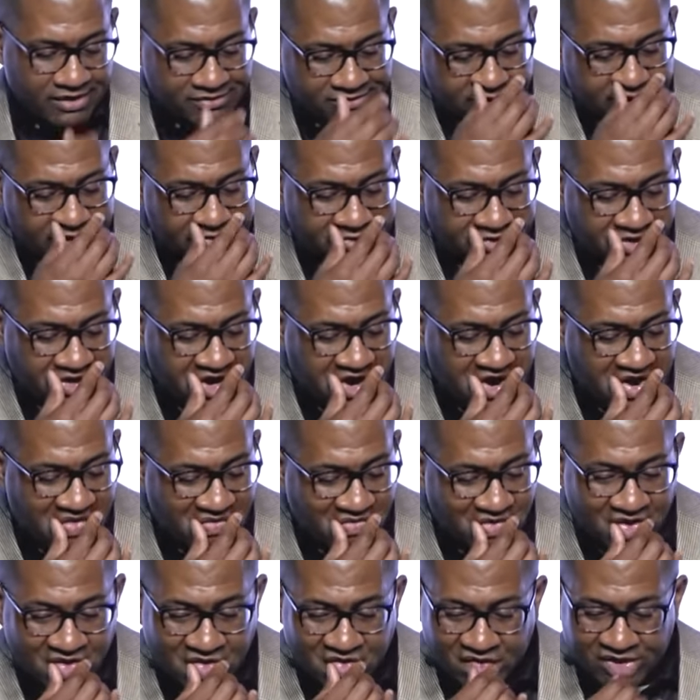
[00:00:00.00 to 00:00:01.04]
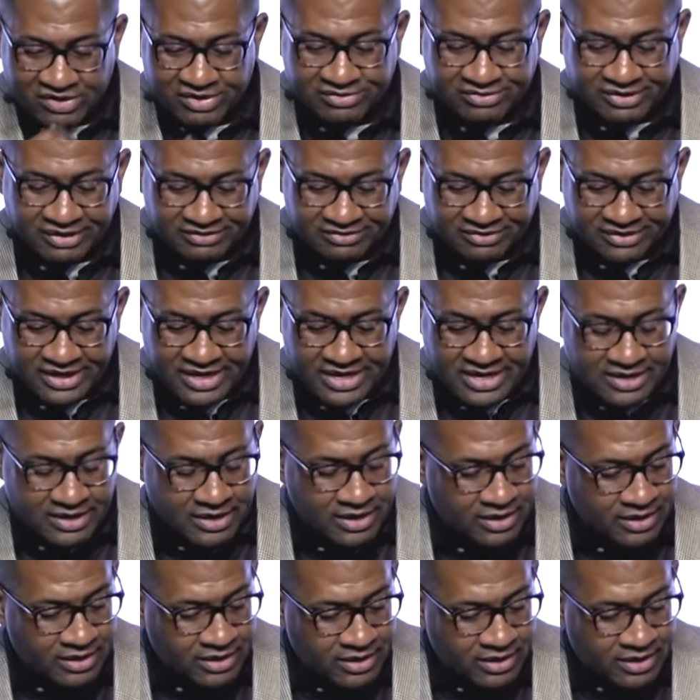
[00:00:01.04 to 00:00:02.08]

he says to her in verse 16,